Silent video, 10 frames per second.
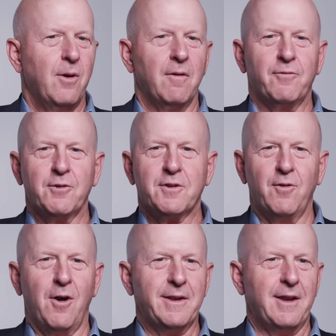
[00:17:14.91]
Well, first
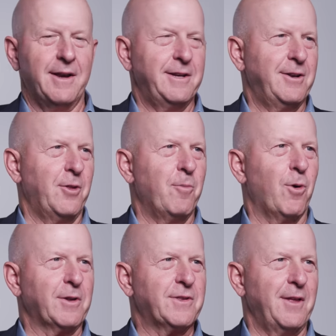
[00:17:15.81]
of all, I didn't know that
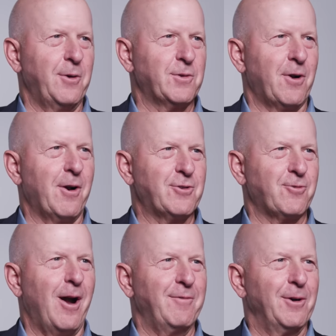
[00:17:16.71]
Morgan Stanley was our arch
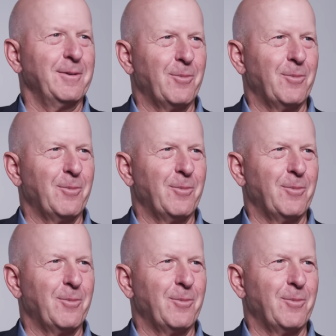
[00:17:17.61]
rival.